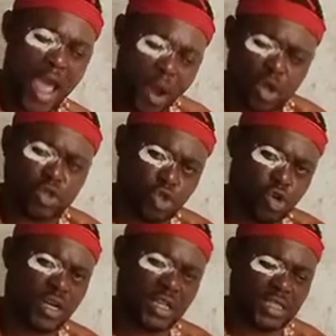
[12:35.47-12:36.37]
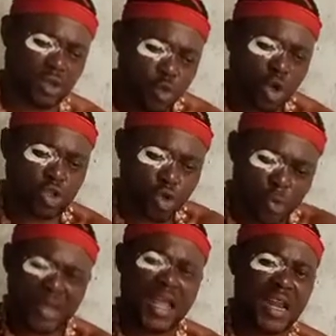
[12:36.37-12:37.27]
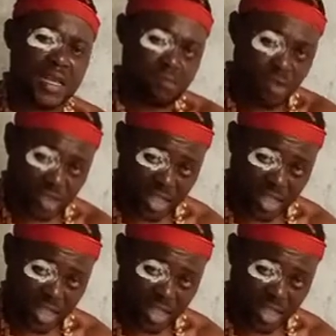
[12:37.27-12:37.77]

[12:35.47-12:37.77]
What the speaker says: I want you to understand what omenala Igbo